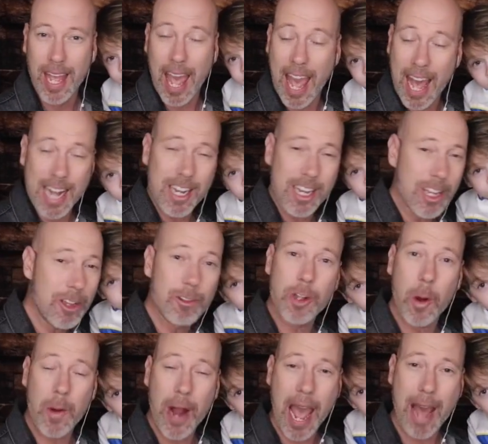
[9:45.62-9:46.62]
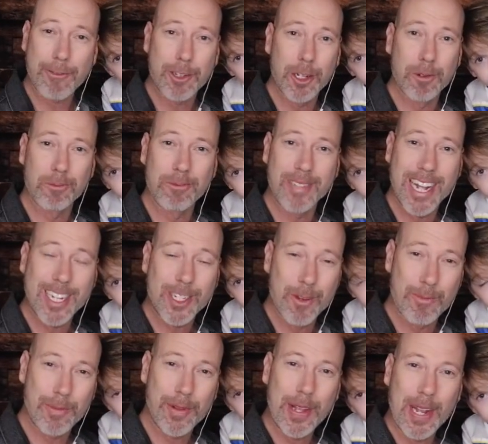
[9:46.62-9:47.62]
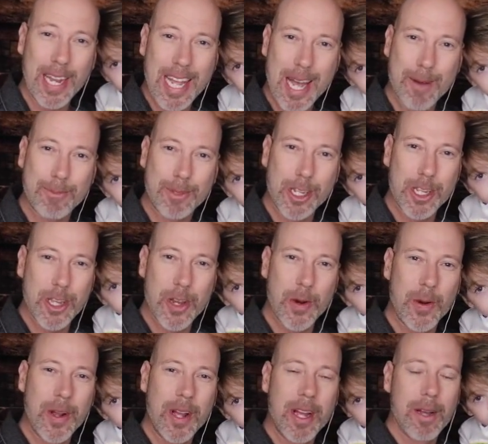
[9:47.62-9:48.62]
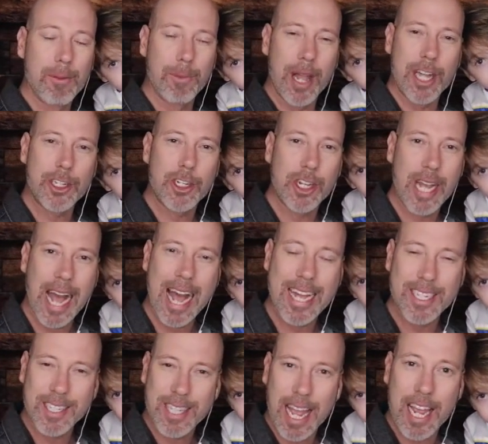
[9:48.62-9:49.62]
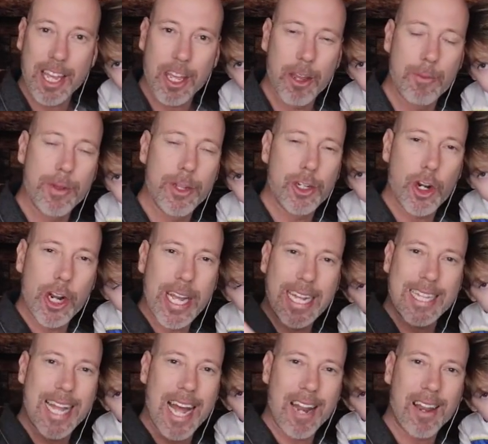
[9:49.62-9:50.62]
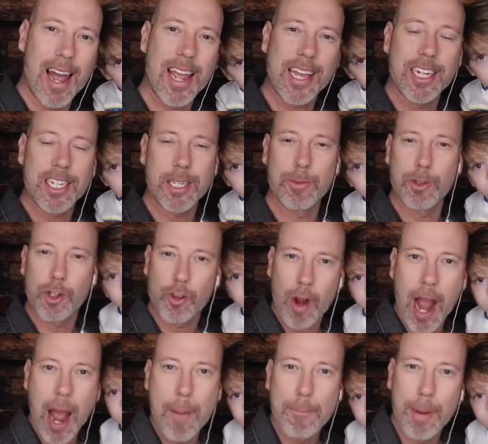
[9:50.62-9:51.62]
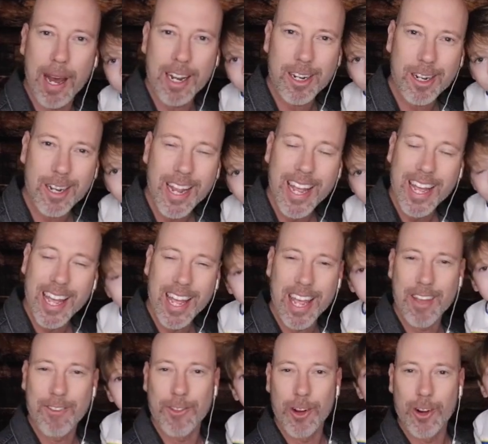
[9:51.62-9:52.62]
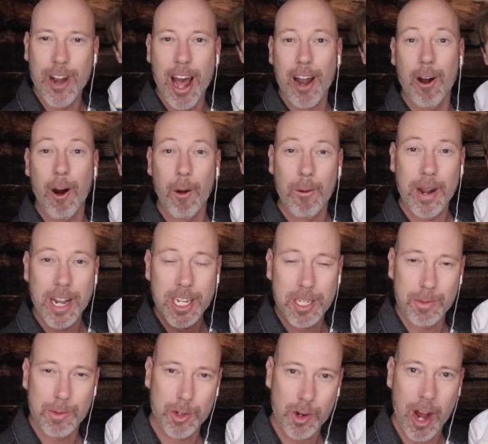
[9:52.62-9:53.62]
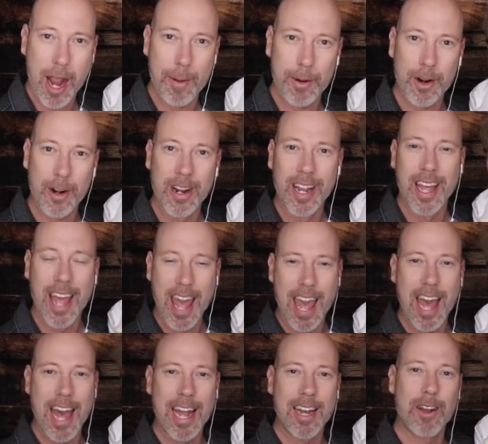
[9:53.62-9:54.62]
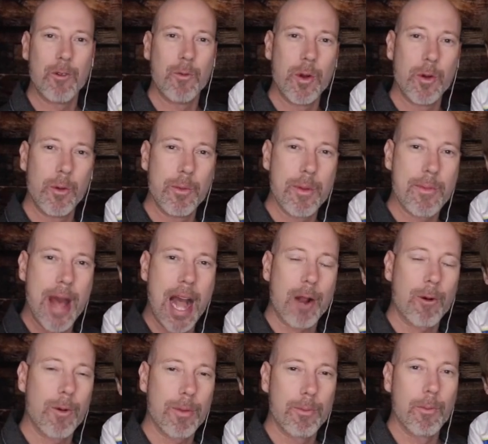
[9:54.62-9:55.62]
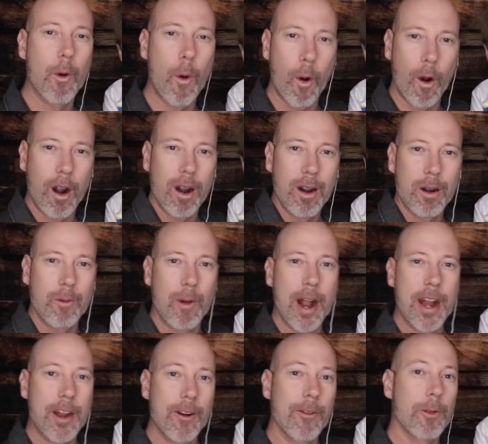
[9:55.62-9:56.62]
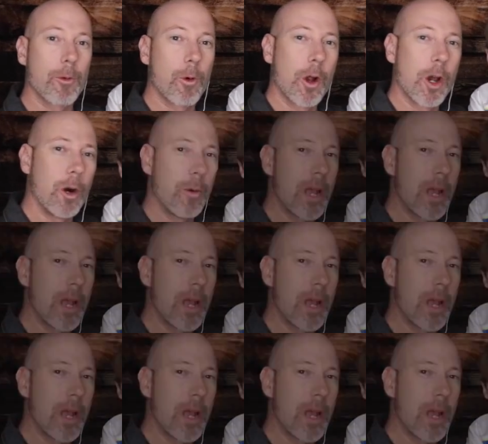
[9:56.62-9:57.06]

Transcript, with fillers: And you don't have to. That's completely up to you. Bless you guys. Thank you. Be sure to hit that like and subscribe button if you're not already a subscriber. And we will be back with more right here on the Royal